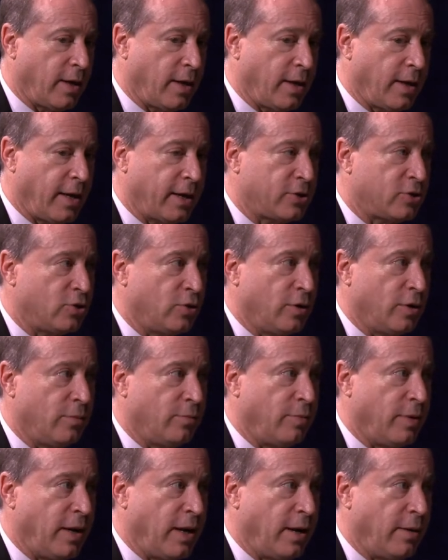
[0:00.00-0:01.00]
get you to
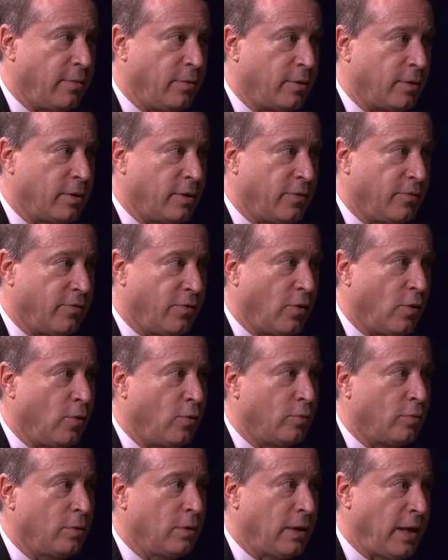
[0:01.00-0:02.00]
be able to vote
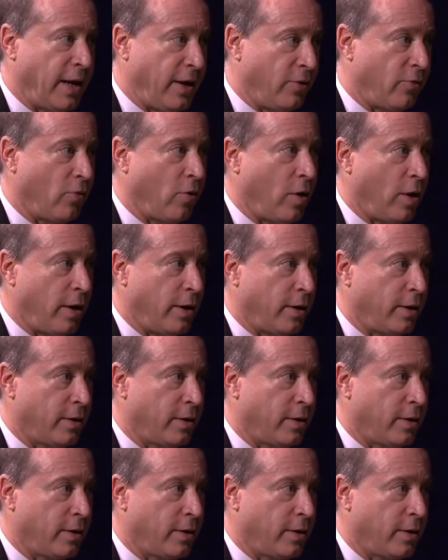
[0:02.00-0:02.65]
later on.